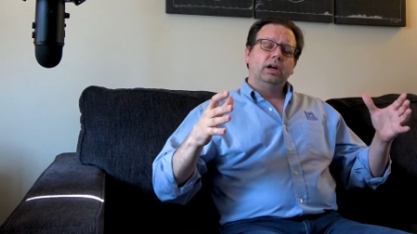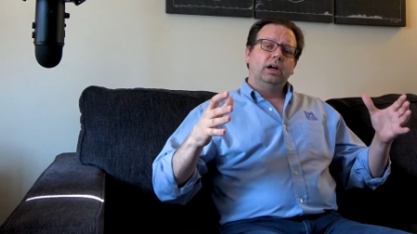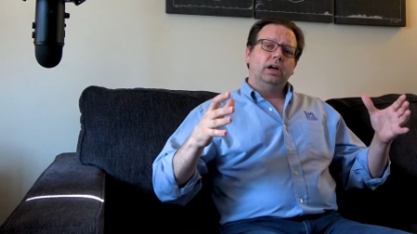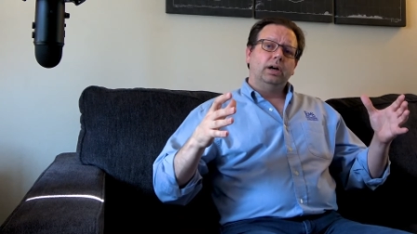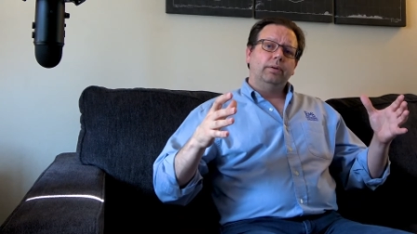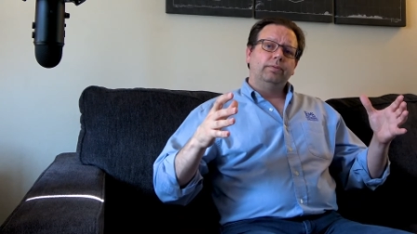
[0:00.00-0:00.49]

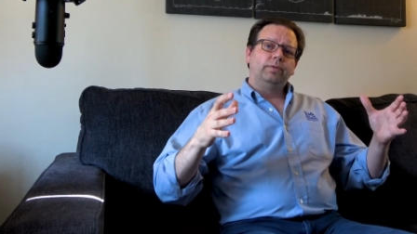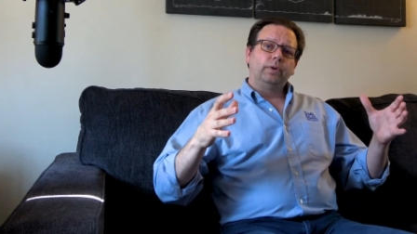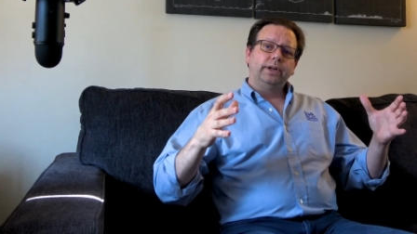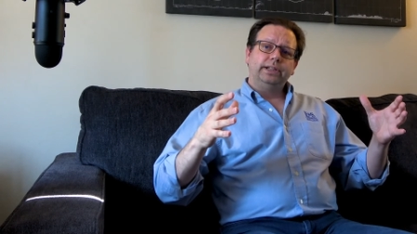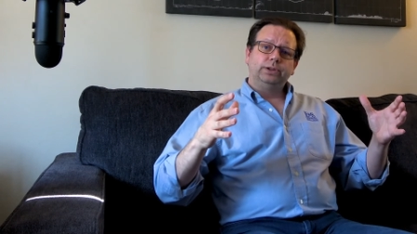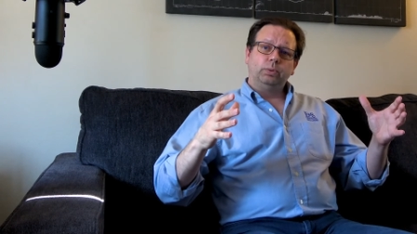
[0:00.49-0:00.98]
Um,
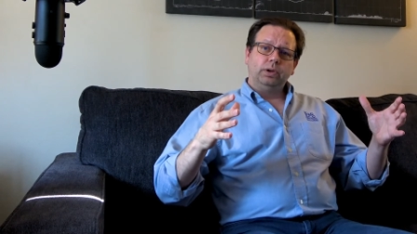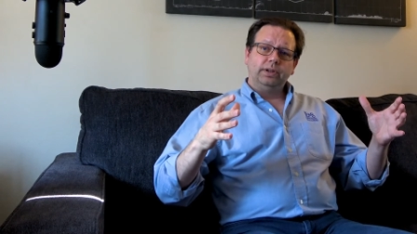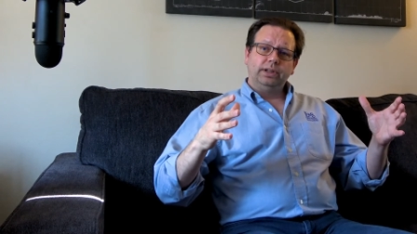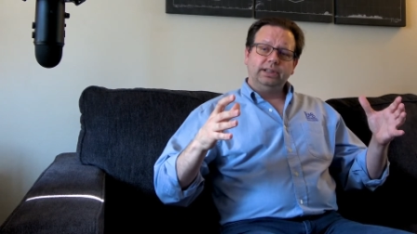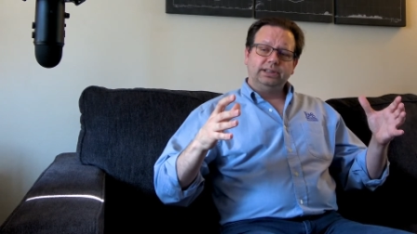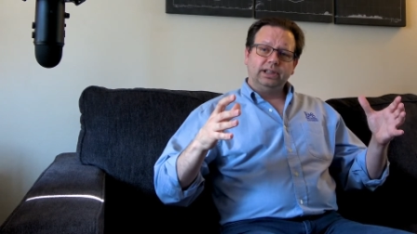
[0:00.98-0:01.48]
for each one of
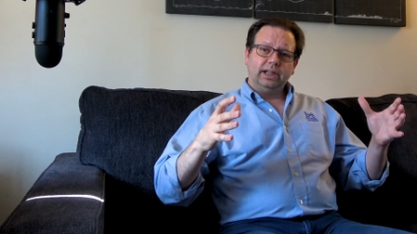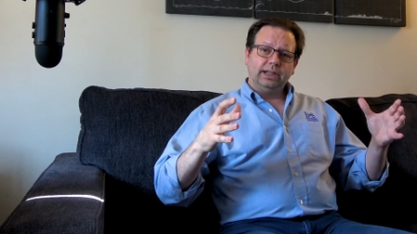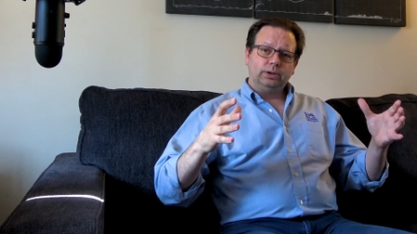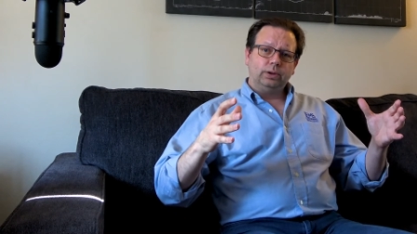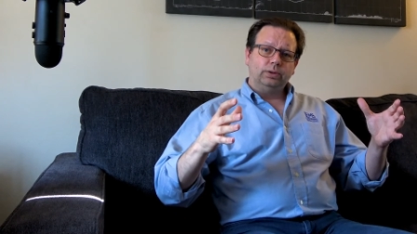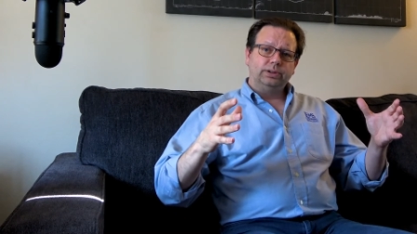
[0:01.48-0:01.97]
these
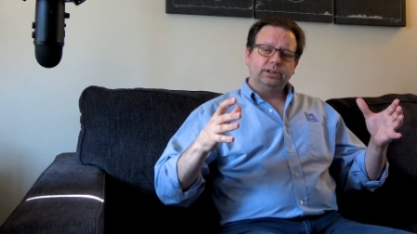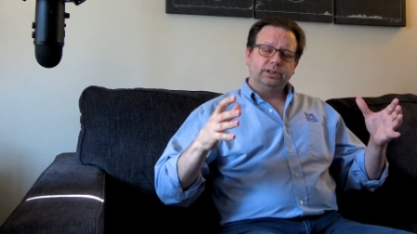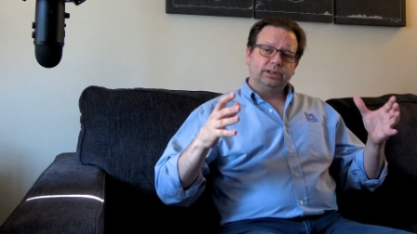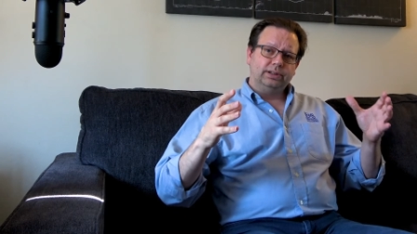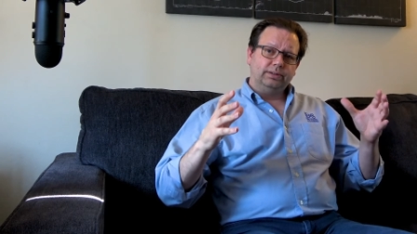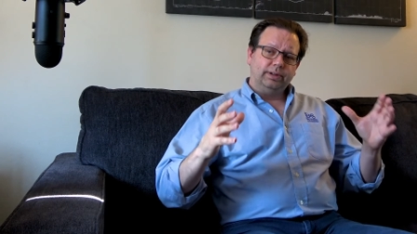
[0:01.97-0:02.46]
electrodes,
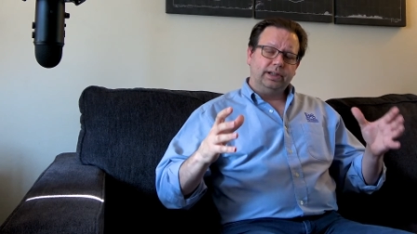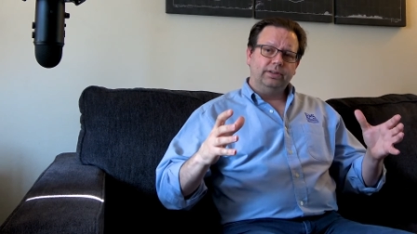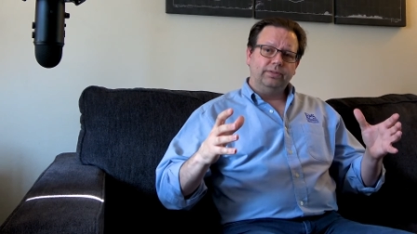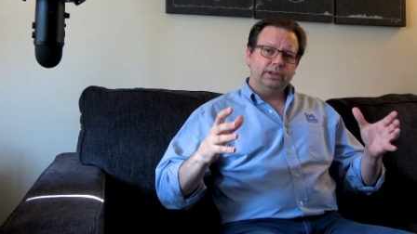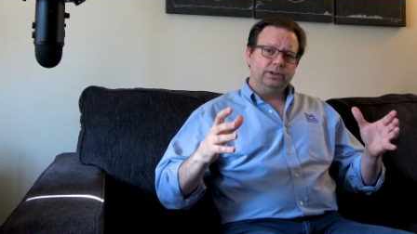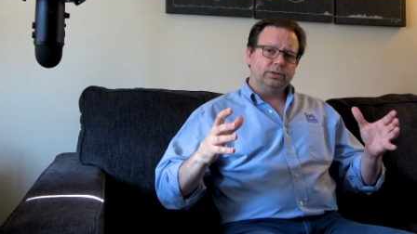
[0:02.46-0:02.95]
there's an
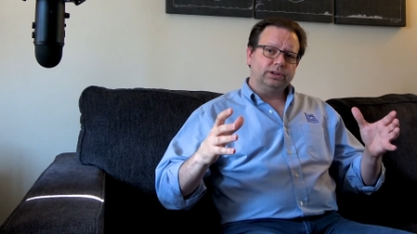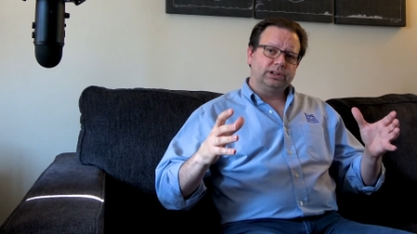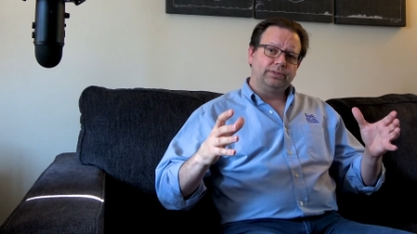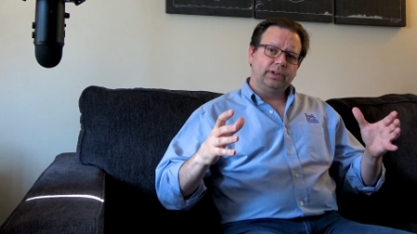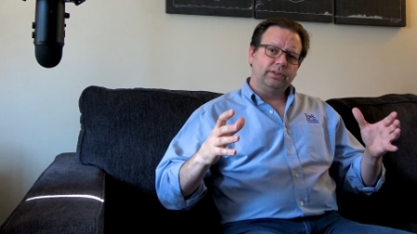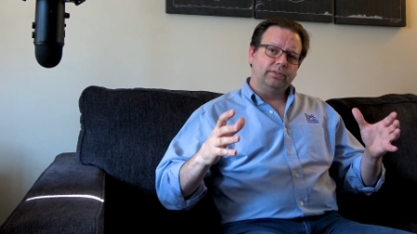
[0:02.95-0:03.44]
individual
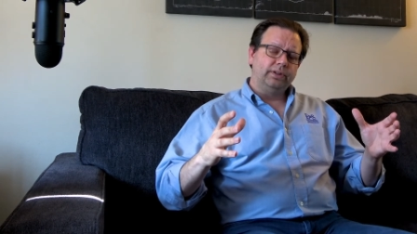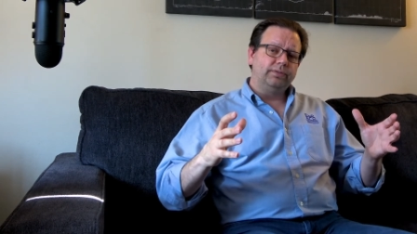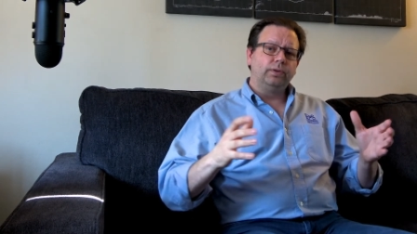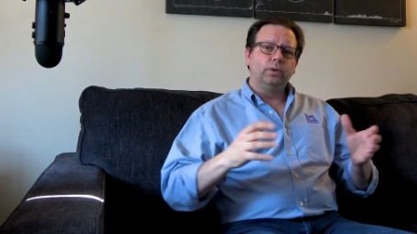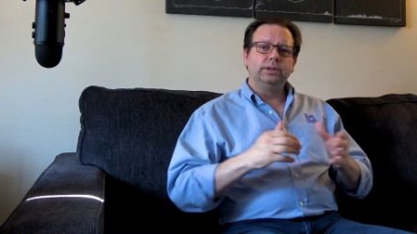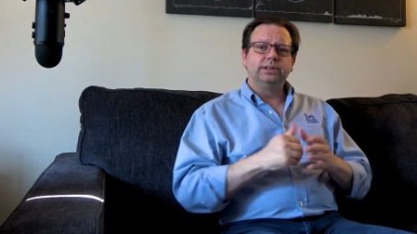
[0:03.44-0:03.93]
sphere of
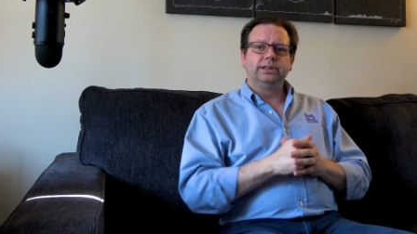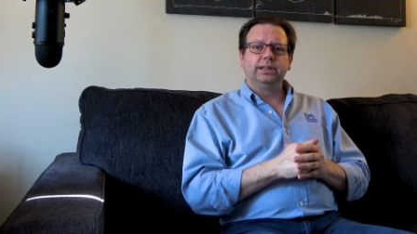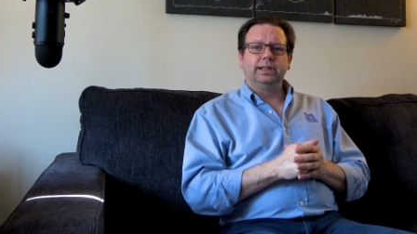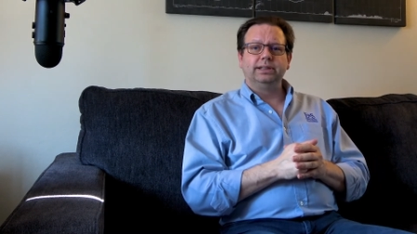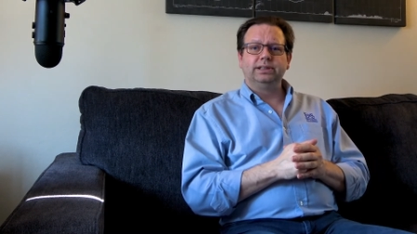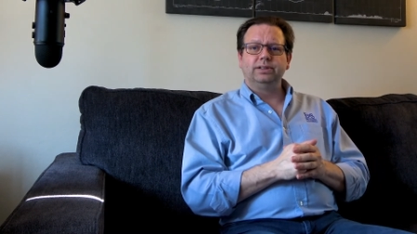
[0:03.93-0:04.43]
influence
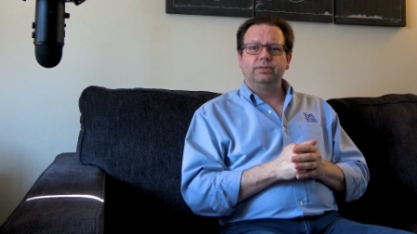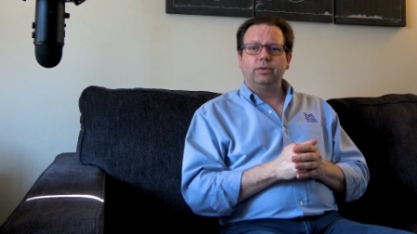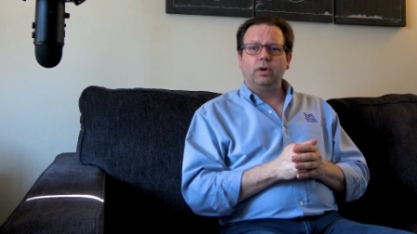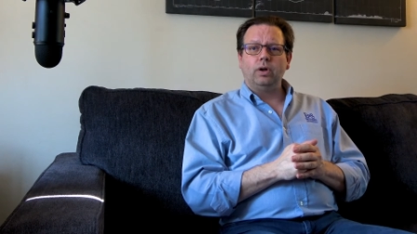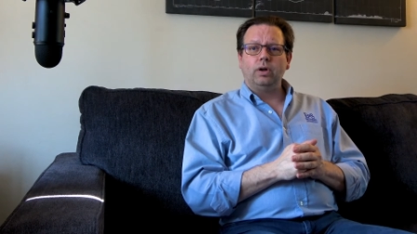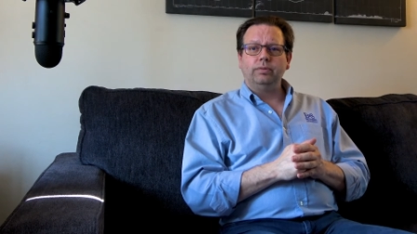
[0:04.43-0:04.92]
that gets
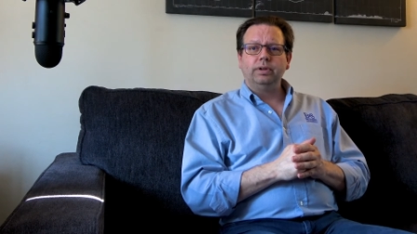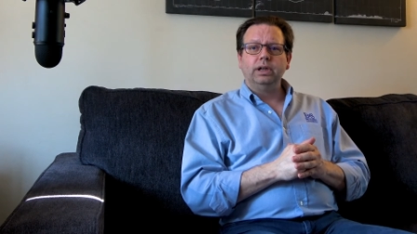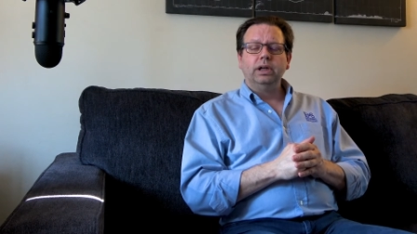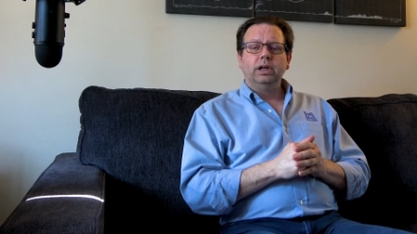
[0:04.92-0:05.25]
involved.